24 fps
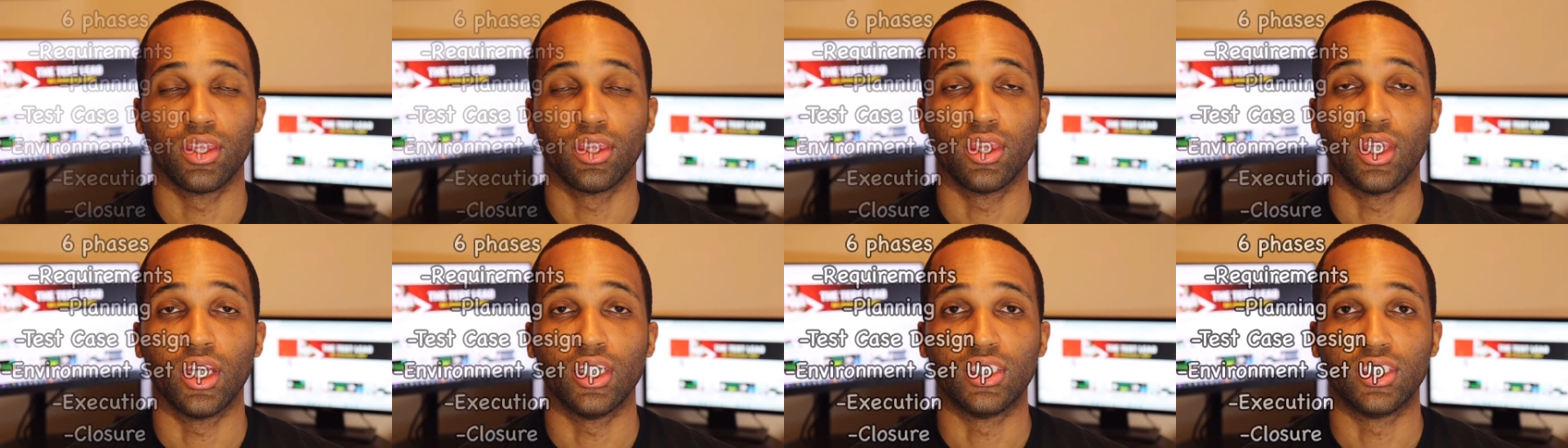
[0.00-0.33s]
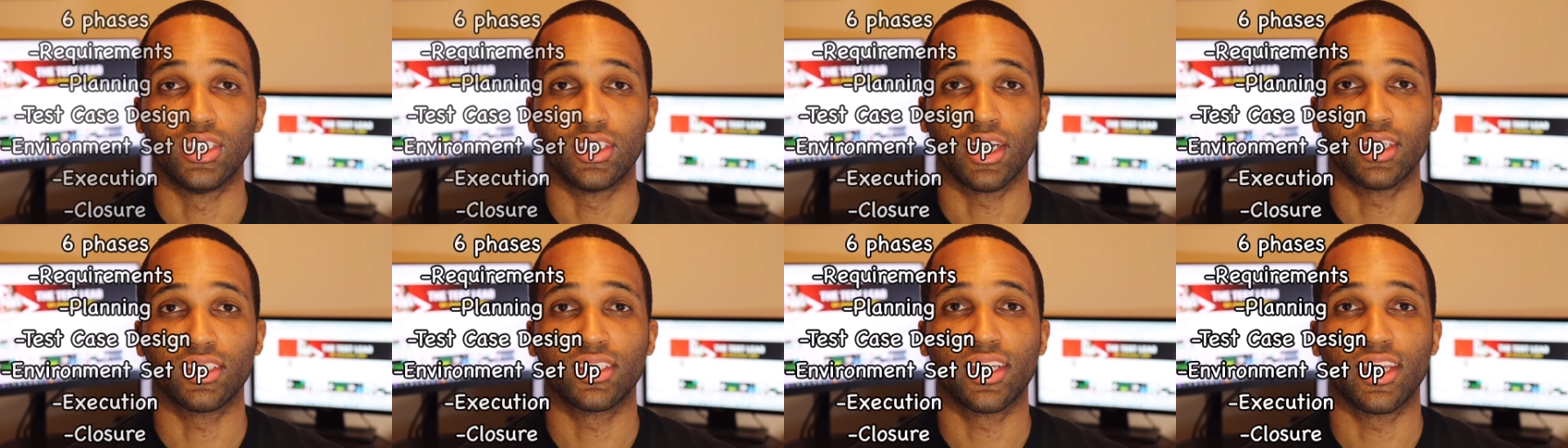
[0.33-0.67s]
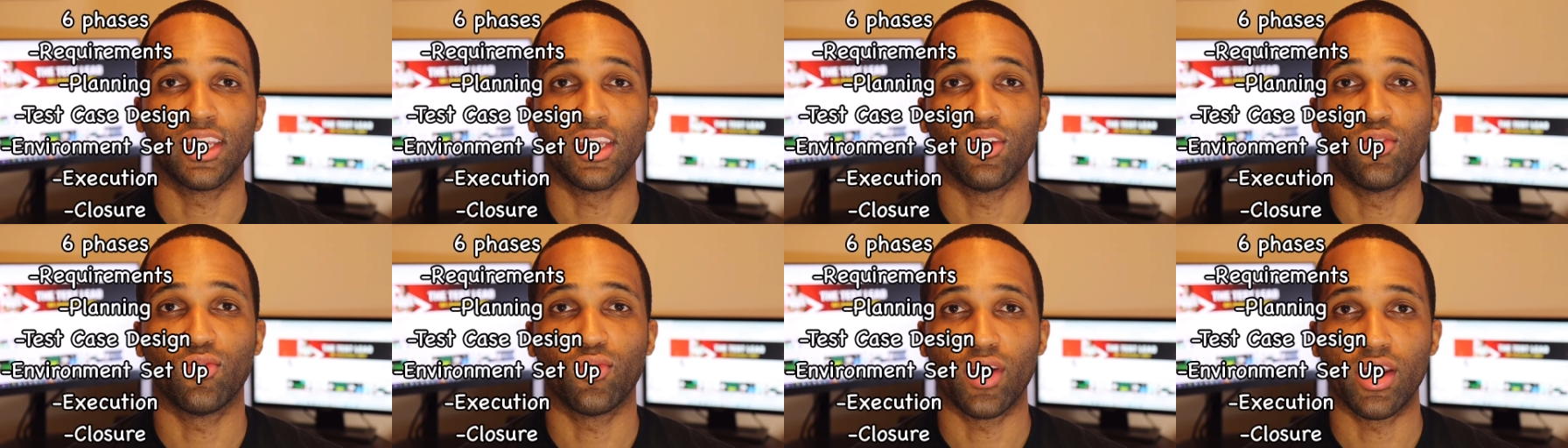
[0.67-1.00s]
The six
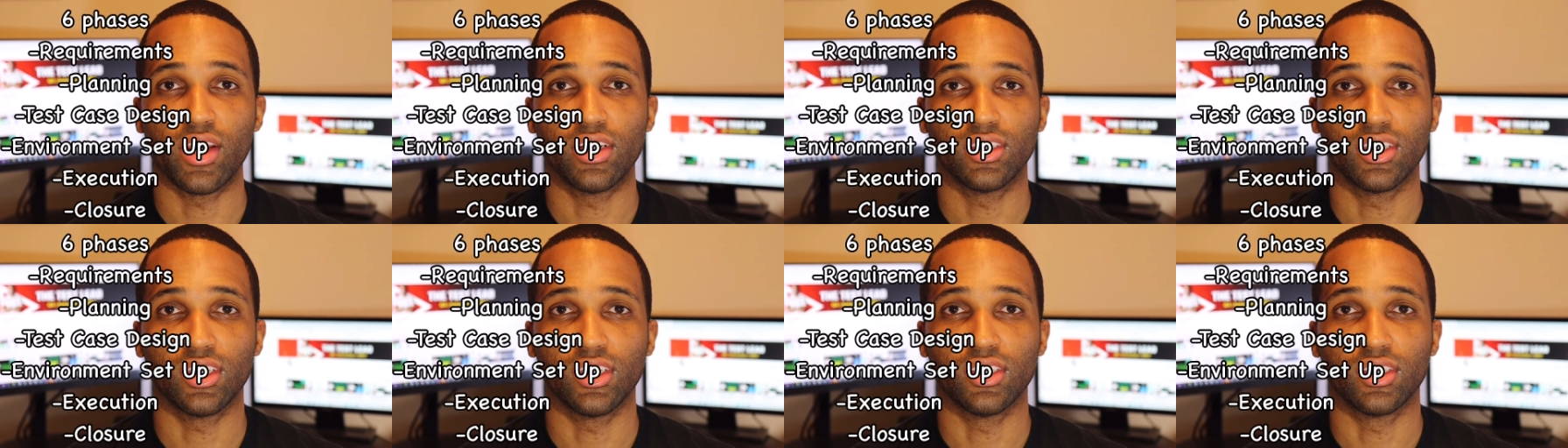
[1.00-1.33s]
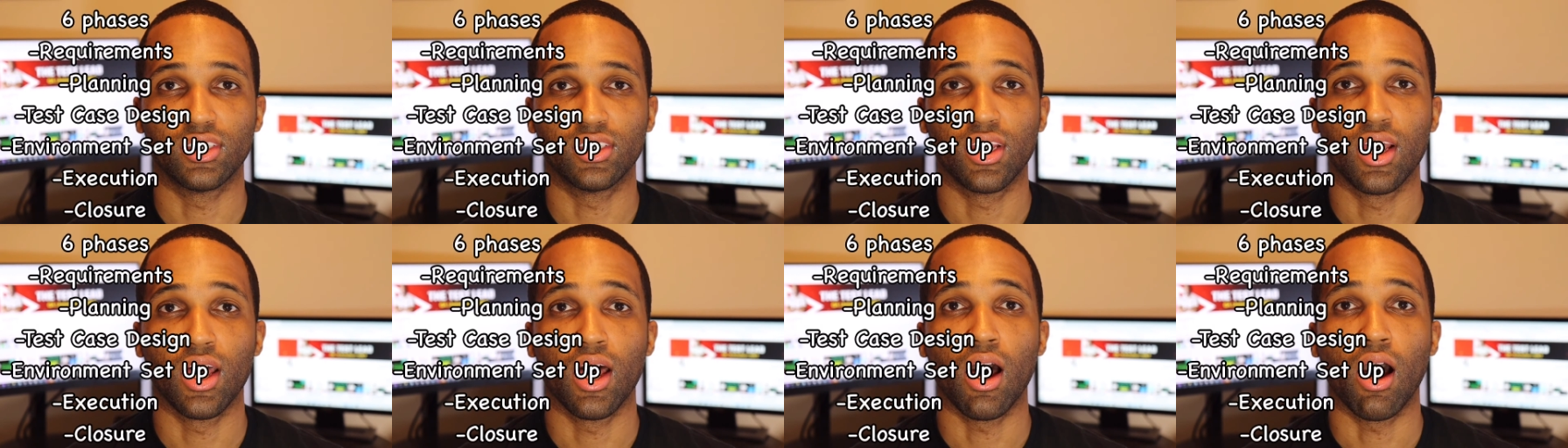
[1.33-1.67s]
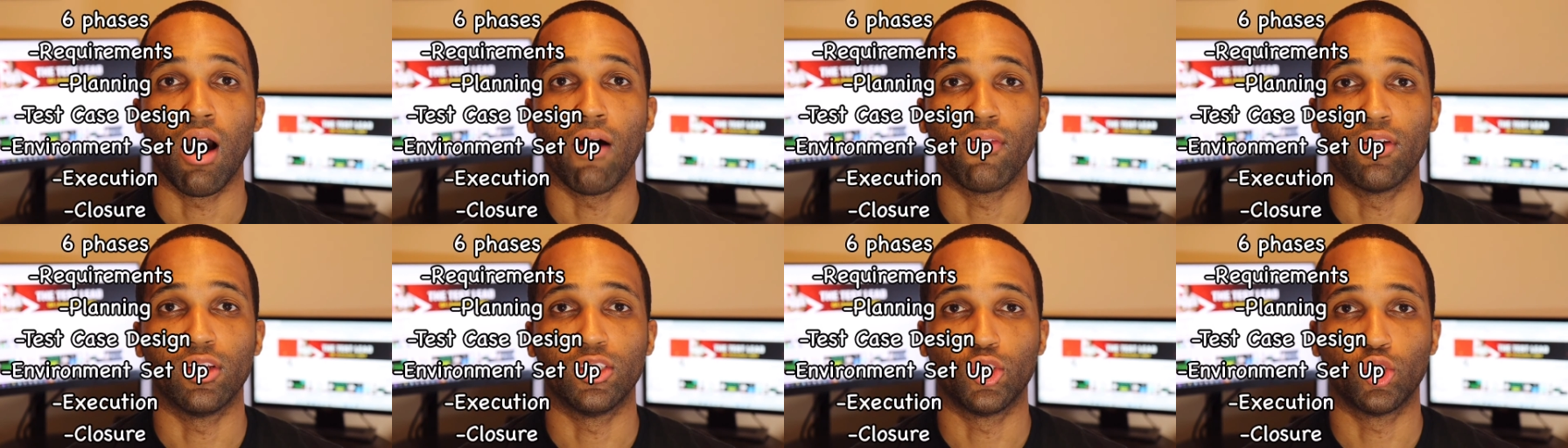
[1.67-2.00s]
key phases
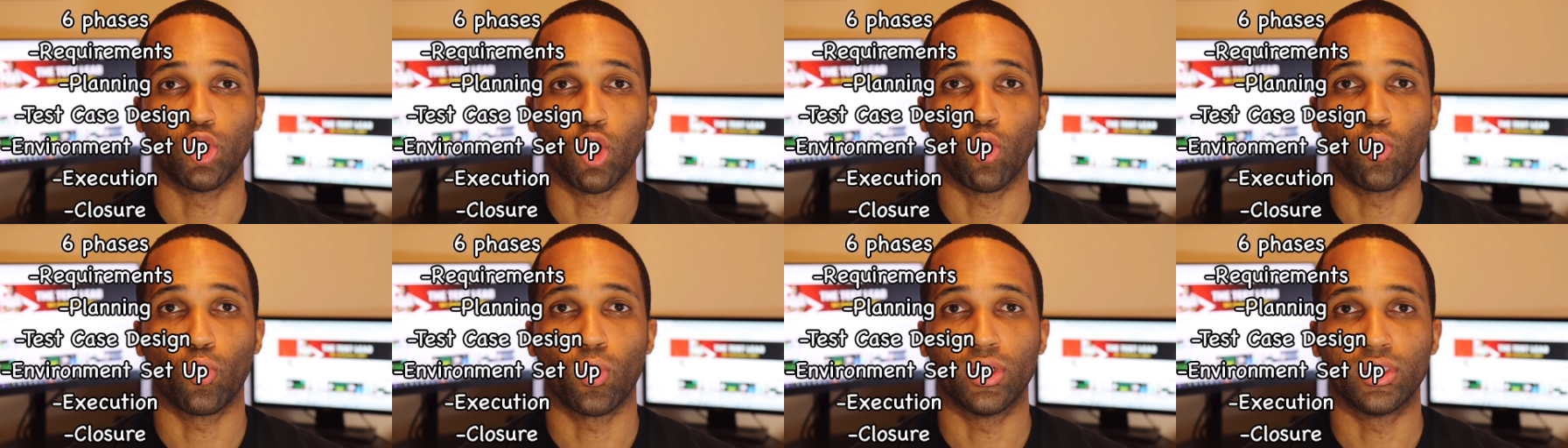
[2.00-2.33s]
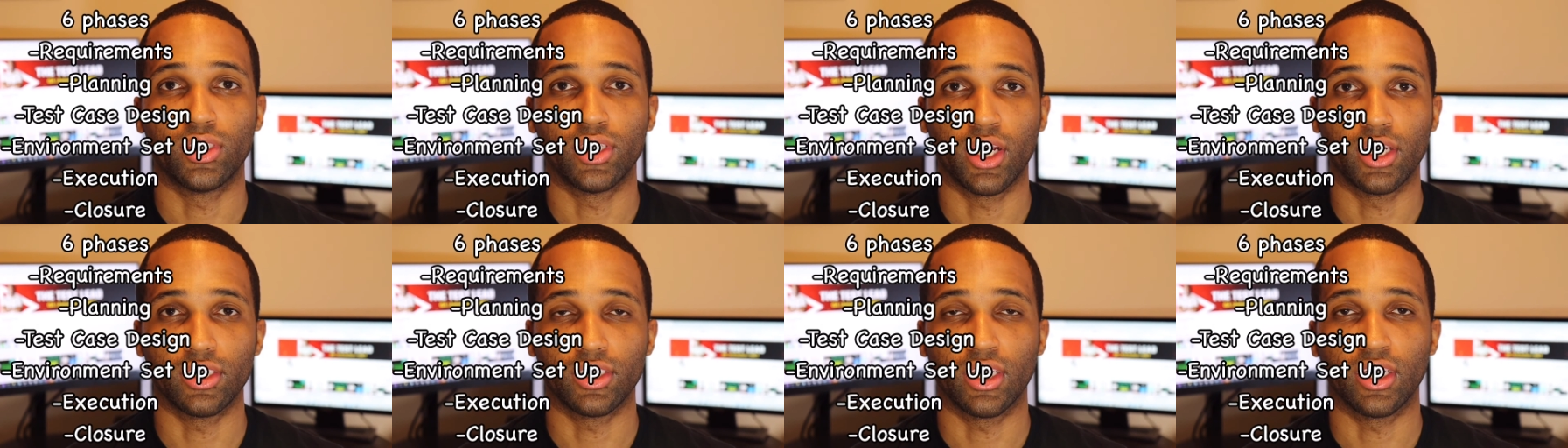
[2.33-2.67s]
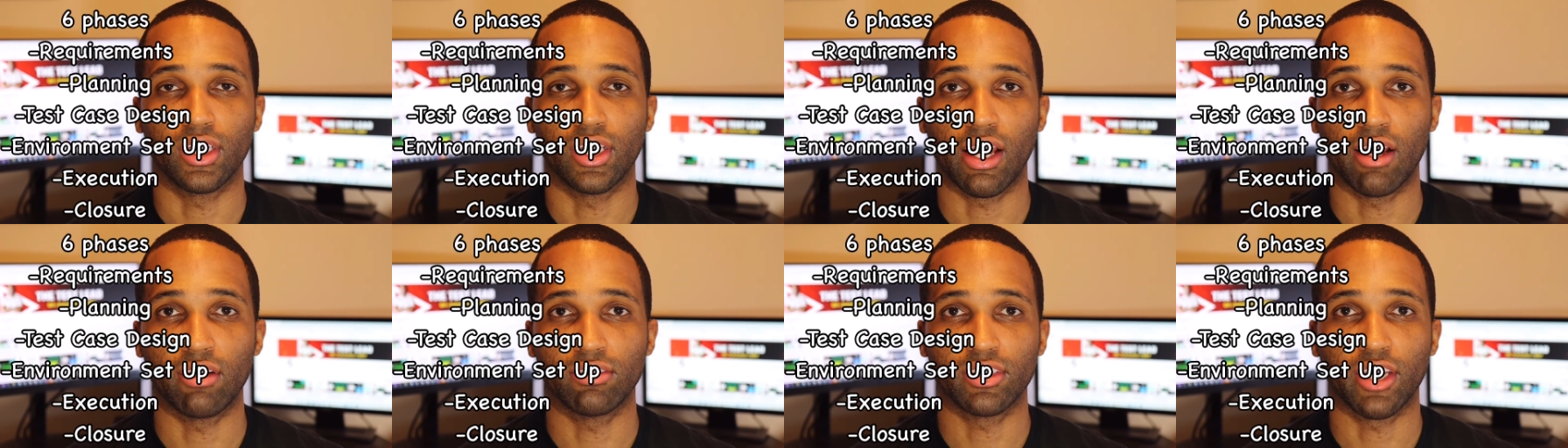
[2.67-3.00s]
of the software testing
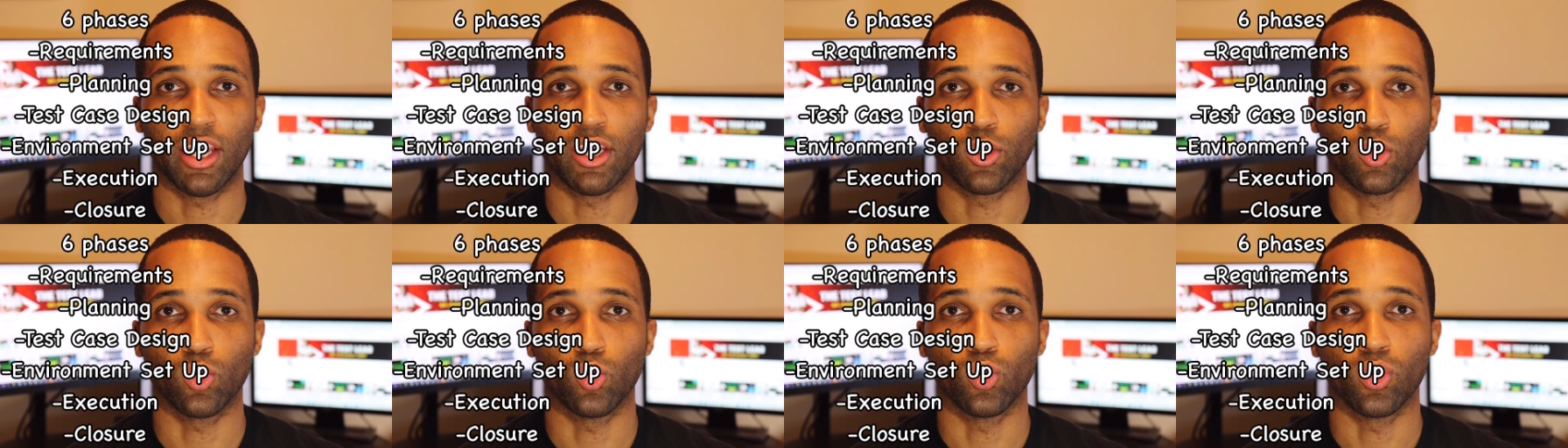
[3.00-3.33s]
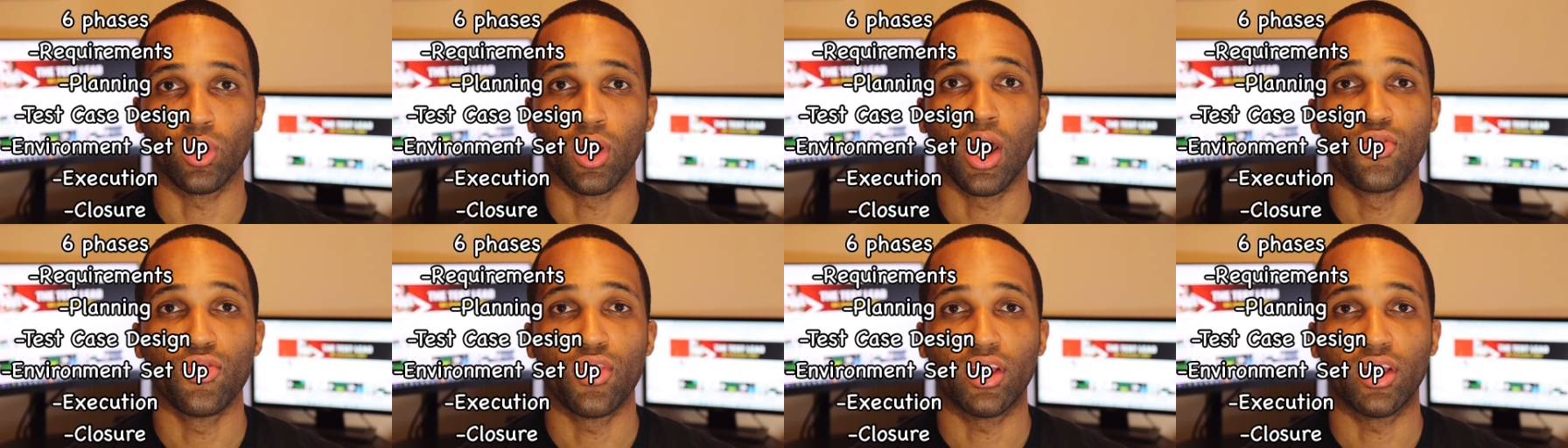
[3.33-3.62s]
lifecycle